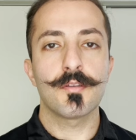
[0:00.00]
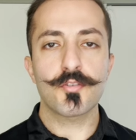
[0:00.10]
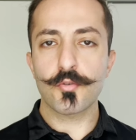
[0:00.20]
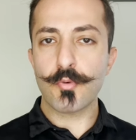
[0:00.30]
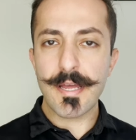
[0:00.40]

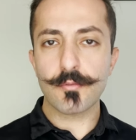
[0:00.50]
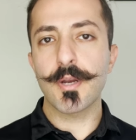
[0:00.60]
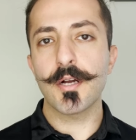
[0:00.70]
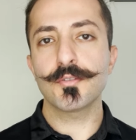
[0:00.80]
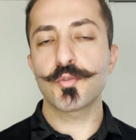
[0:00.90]
So right
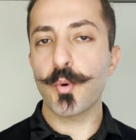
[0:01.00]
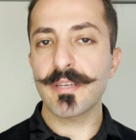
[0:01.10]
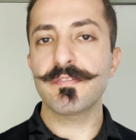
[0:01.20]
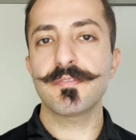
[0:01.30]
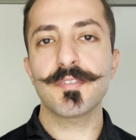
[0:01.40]
around twenty
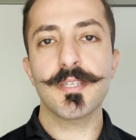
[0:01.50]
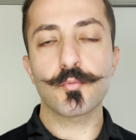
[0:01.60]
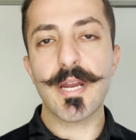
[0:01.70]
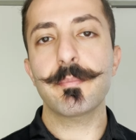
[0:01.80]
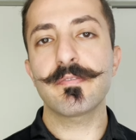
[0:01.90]
fifteen,
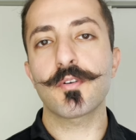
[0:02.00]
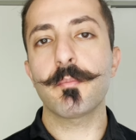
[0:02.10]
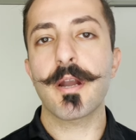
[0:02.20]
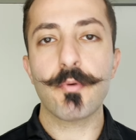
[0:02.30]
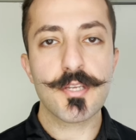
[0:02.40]
right before
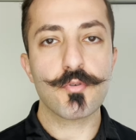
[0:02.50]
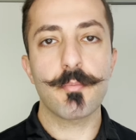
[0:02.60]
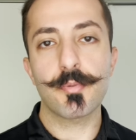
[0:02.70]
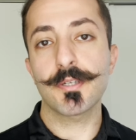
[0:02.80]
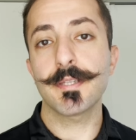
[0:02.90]
my
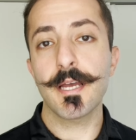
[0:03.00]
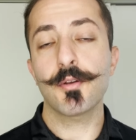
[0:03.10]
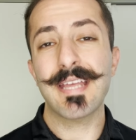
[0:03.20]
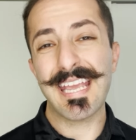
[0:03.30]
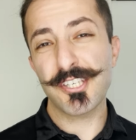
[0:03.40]
restaurant burned
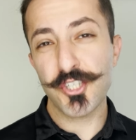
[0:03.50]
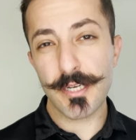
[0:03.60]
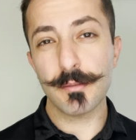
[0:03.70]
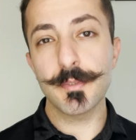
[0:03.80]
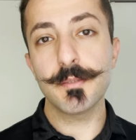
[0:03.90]
down, a
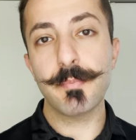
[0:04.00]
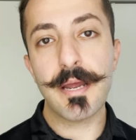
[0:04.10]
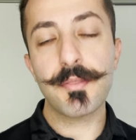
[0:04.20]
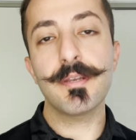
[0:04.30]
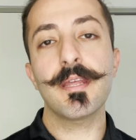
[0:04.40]
gentleman by
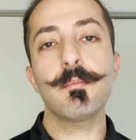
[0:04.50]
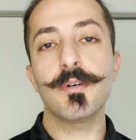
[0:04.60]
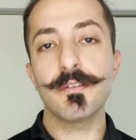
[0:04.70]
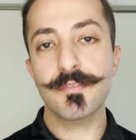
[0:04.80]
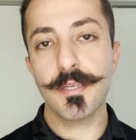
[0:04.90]
the name
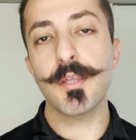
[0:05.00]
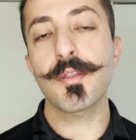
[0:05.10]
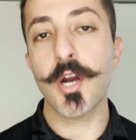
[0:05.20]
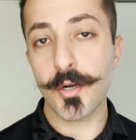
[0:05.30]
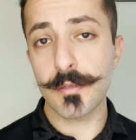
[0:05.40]
of Keith
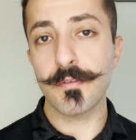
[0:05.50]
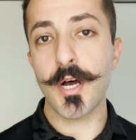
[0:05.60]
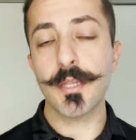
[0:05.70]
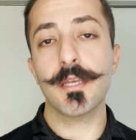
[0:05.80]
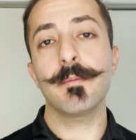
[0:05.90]

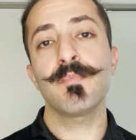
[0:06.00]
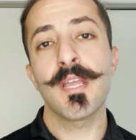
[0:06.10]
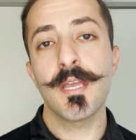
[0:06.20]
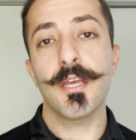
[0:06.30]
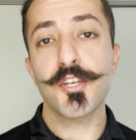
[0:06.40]
Carnevale
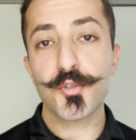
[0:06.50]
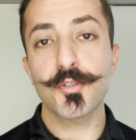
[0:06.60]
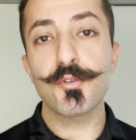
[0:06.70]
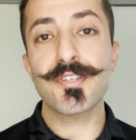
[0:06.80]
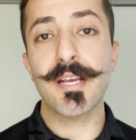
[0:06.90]

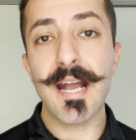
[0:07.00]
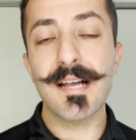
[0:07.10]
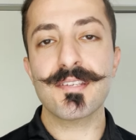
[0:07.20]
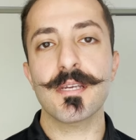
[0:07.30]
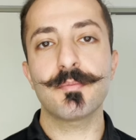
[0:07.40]
introduced a
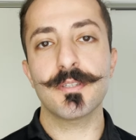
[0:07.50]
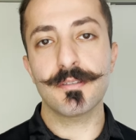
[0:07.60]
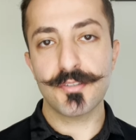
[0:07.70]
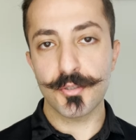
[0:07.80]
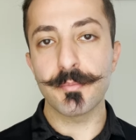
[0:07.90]

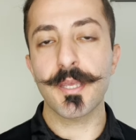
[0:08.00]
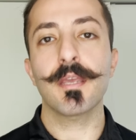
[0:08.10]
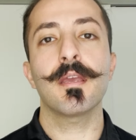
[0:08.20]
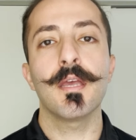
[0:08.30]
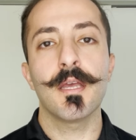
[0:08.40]
concept to
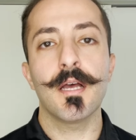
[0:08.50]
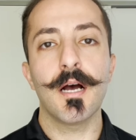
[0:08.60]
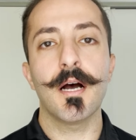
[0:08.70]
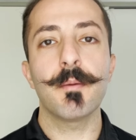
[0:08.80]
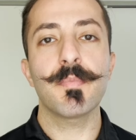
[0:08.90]
me.
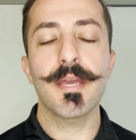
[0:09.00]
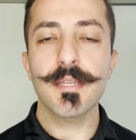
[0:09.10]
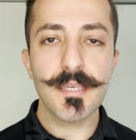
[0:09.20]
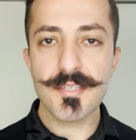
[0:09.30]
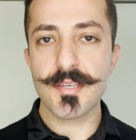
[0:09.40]
Um, and
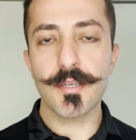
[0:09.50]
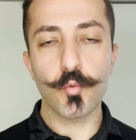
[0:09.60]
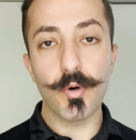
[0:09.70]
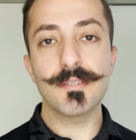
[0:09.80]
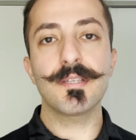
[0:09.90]
he said
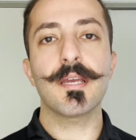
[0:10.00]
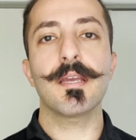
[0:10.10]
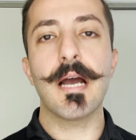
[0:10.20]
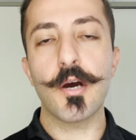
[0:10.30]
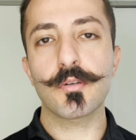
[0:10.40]
one
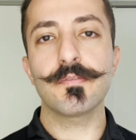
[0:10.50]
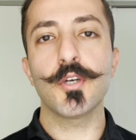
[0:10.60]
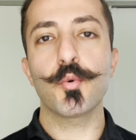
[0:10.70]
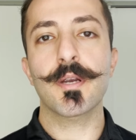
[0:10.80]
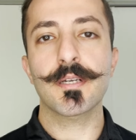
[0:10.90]
day, out of
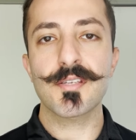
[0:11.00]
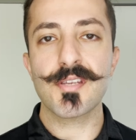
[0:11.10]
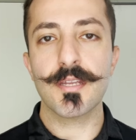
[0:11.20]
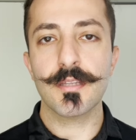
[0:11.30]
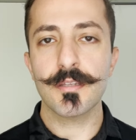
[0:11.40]
nowhere, he
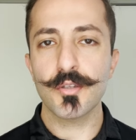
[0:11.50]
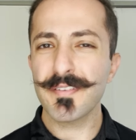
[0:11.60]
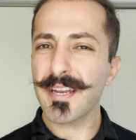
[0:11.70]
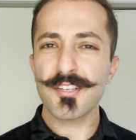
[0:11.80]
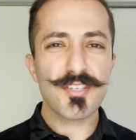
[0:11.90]
said, "You've
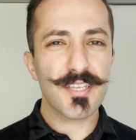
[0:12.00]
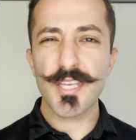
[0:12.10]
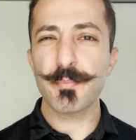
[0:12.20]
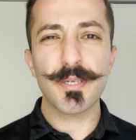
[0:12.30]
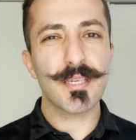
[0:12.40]
got to just
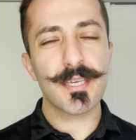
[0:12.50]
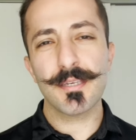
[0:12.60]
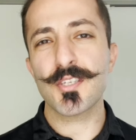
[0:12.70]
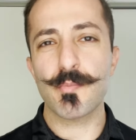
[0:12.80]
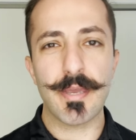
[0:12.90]
keep it
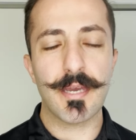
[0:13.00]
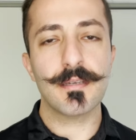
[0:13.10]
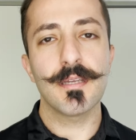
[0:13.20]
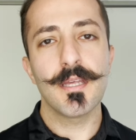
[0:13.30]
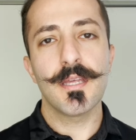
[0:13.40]
KISS,
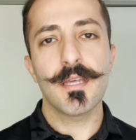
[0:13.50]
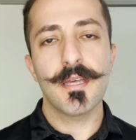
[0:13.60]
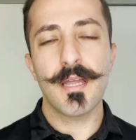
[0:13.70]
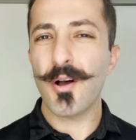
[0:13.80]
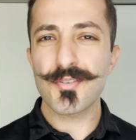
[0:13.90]
man."
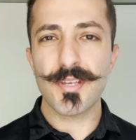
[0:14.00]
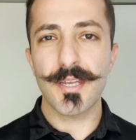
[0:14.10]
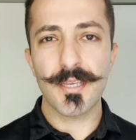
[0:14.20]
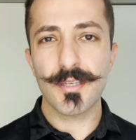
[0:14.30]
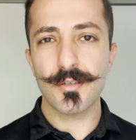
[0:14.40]
And I was
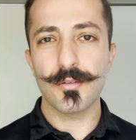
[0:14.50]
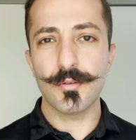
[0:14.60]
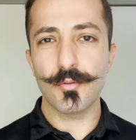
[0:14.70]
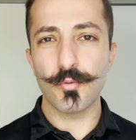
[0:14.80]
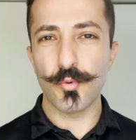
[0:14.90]
like,
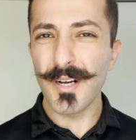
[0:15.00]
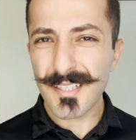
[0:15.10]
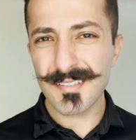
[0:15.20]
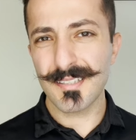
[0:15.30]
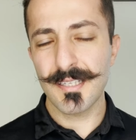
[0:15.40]
"What?"